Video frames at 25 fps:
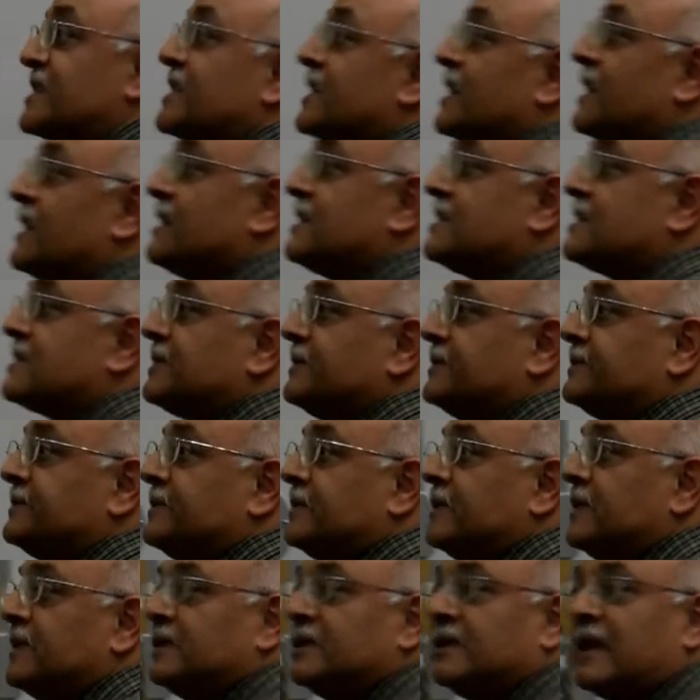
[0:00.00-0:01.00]
years,
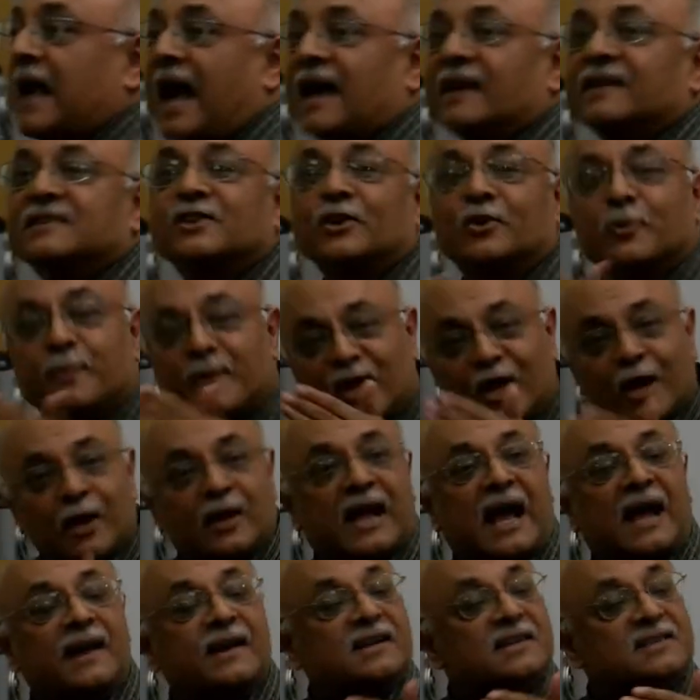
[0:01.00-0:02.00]
and, it's going to be
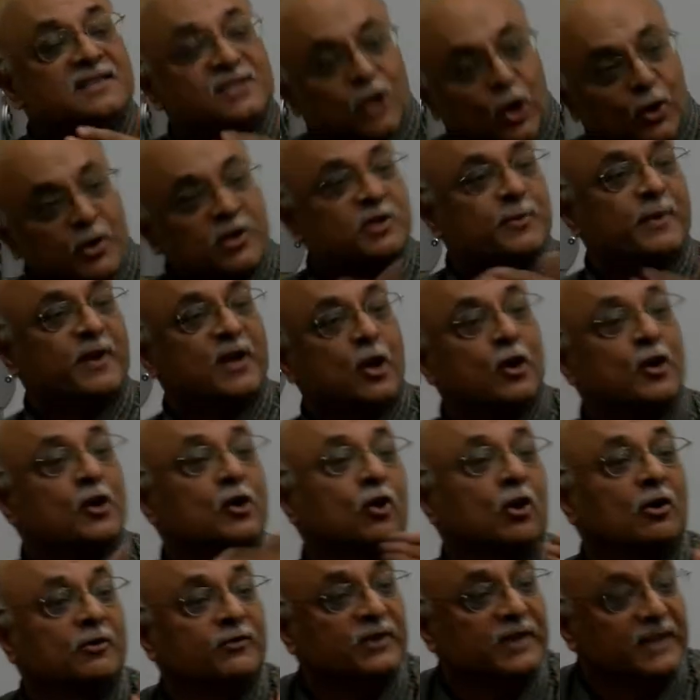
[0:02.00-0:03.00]
and it is going to be going
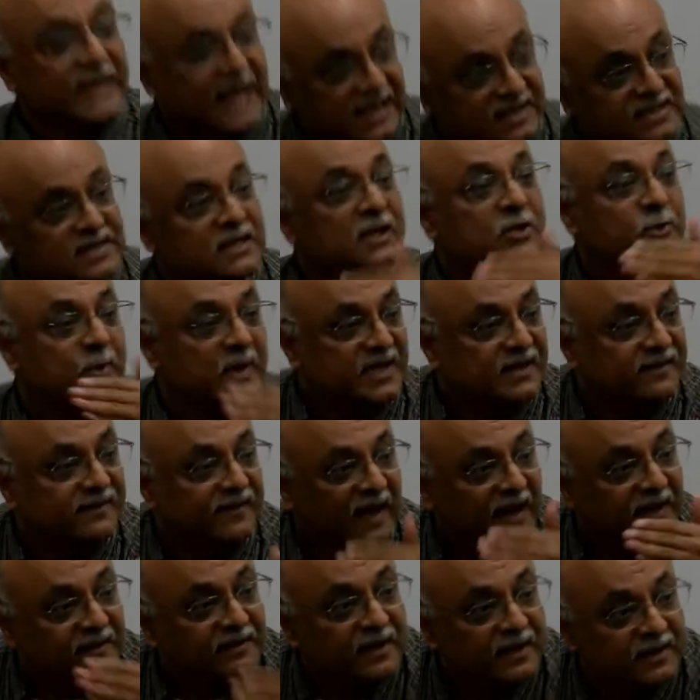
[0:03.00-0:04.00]
on for the next
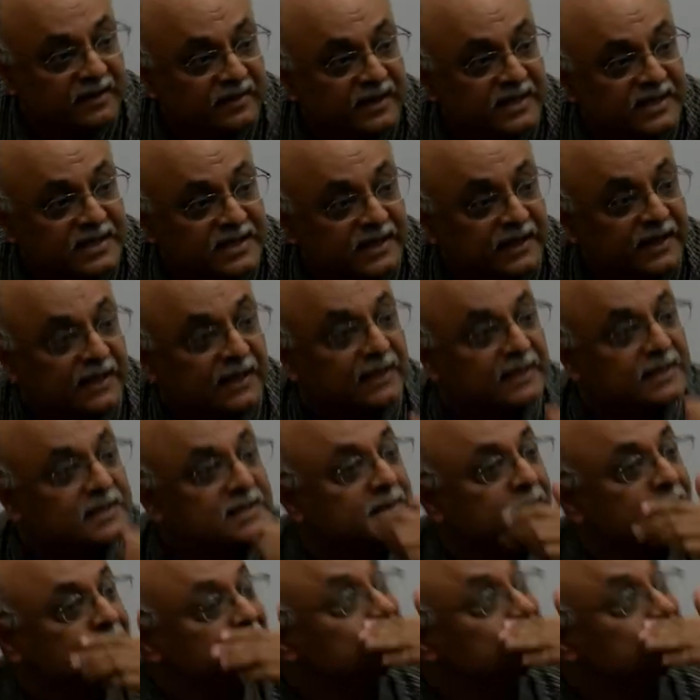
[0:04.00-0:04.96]
25, 30 years.